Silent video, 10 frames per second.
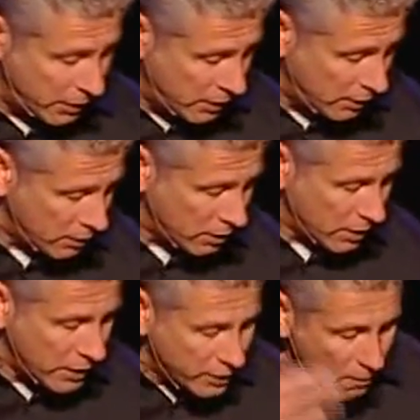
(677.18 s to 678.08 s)
to be.
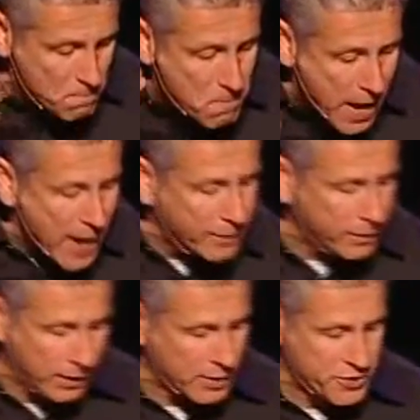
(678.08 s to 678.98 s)
He
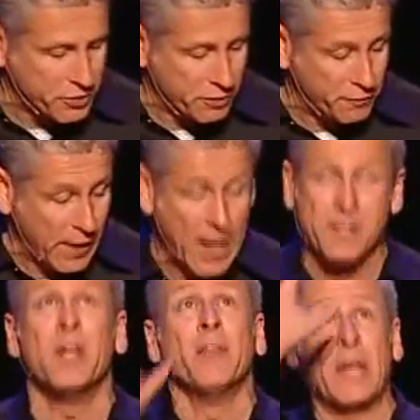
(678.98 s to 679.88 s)
commanded and it stood
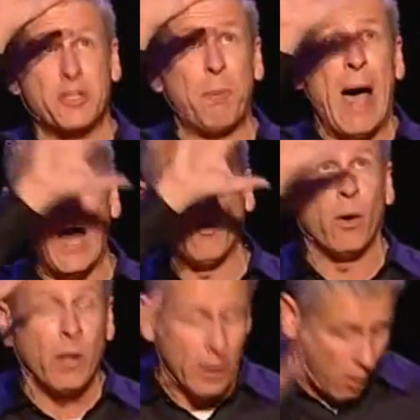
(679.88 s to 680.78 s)
fast." That's
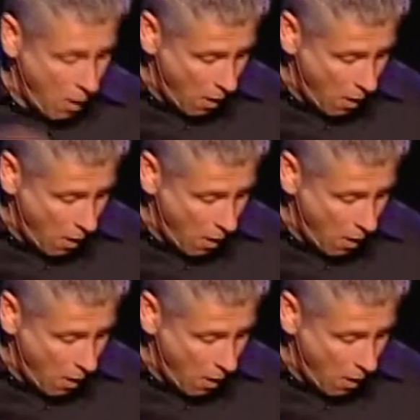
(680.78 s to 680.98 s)
power and